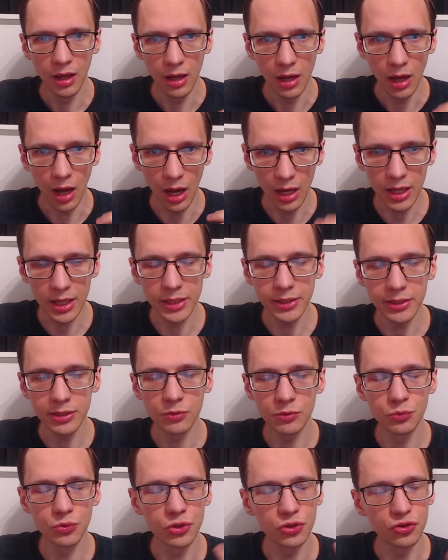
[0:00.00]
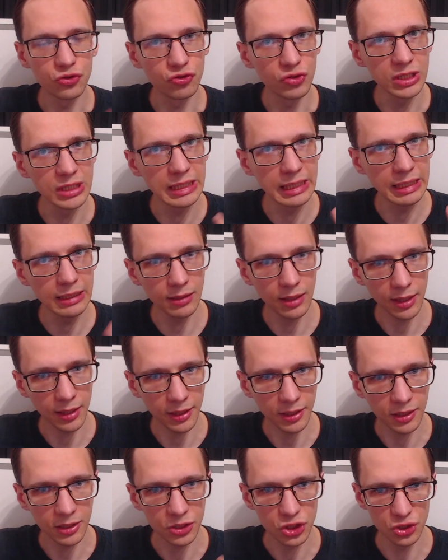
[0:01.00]
I would really
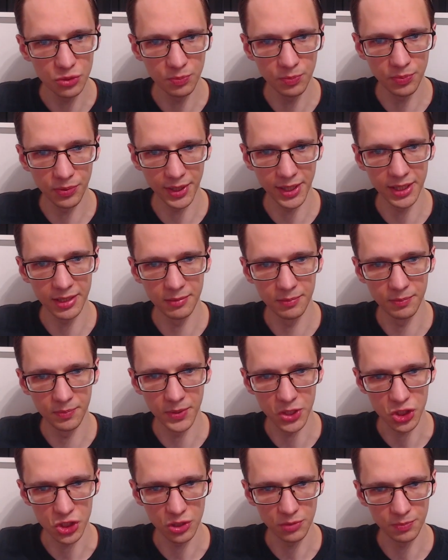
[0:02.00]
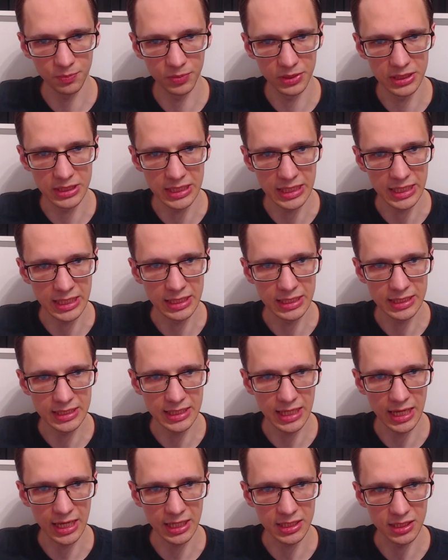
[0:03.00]
like to play bishop
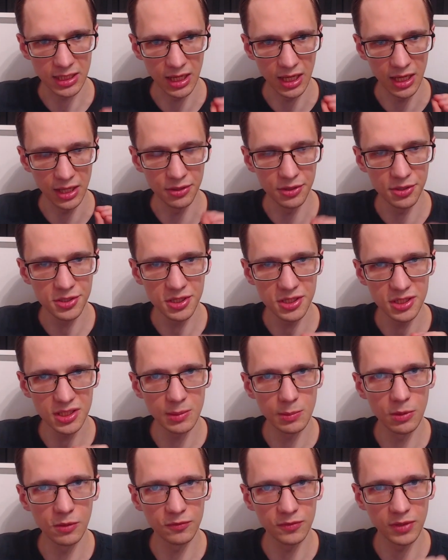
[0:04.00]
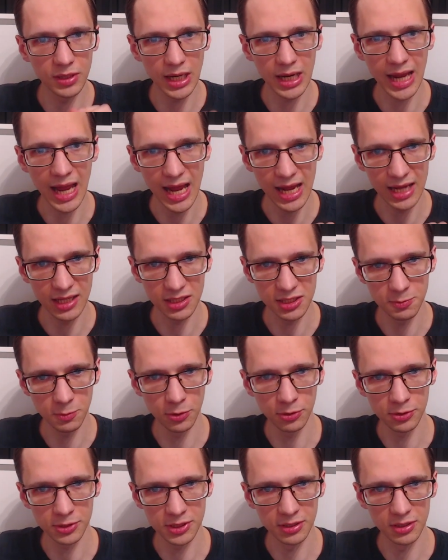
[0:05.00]
d6. And this is the move that I had
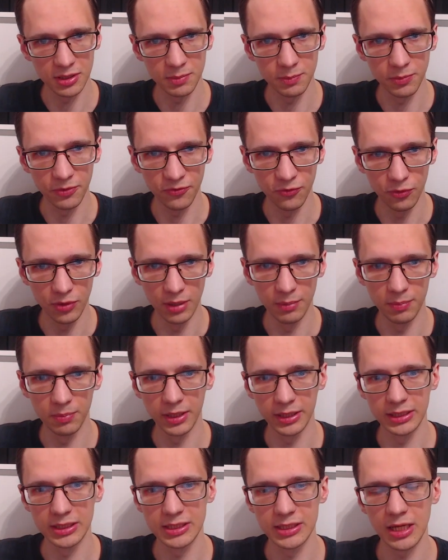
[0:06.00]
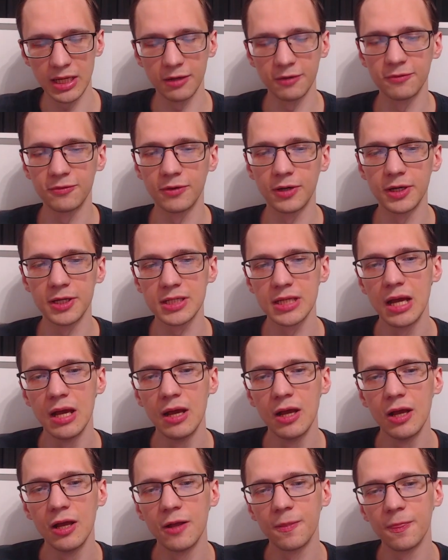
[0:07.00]
spotted before I played the sacrifice.
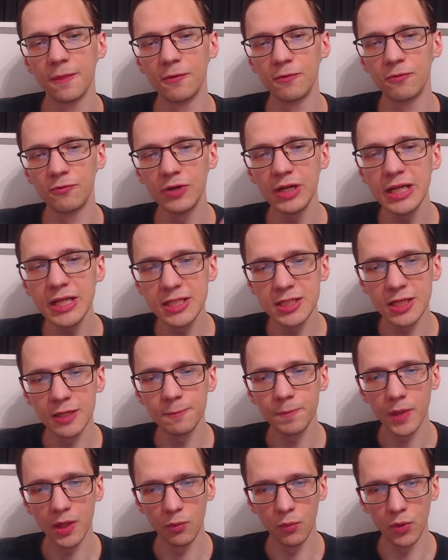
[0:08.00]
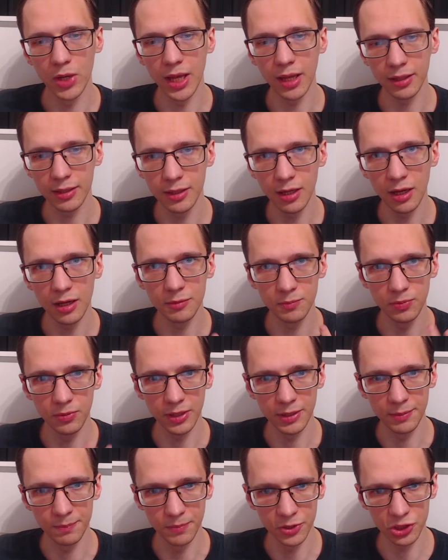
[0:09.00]
The reason why I can't play
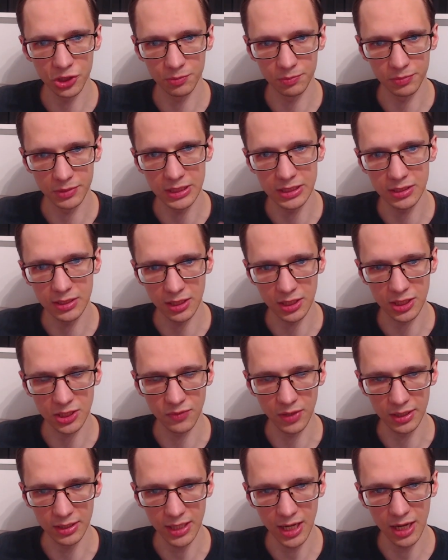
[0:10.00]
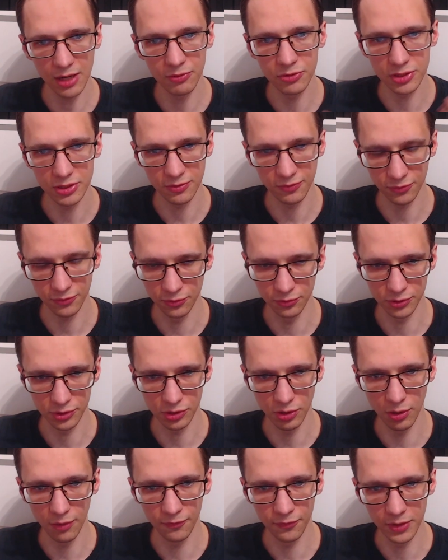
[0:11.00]
bishop d6 right now is of course
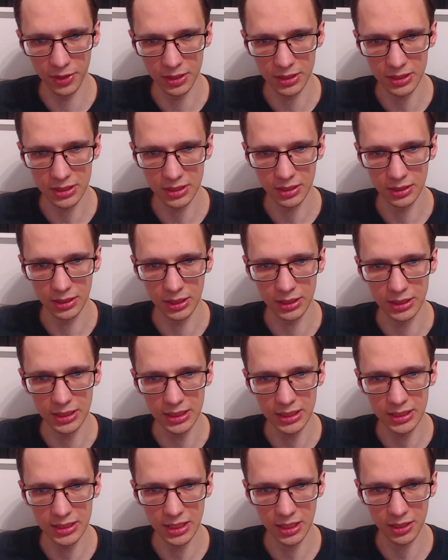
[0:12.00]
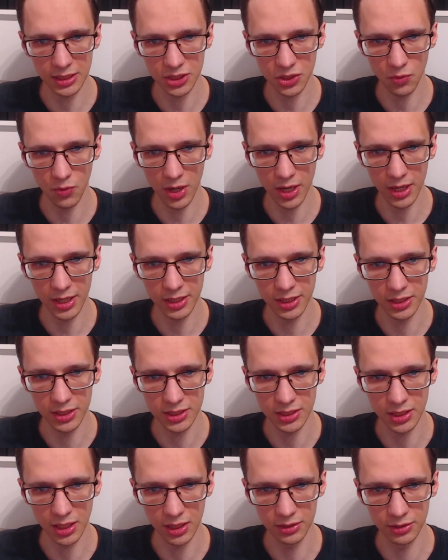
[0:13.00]
obvious. The d6 square is
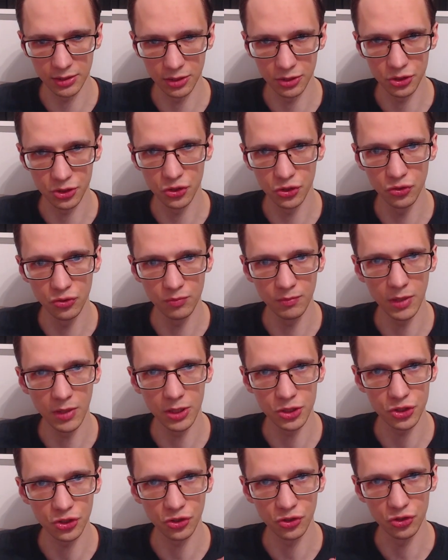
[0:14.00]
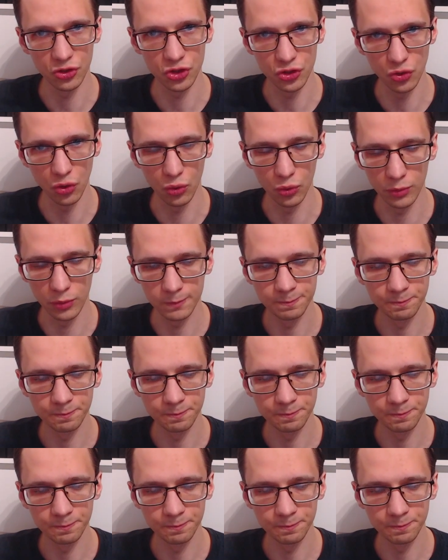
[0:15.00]
under too much control.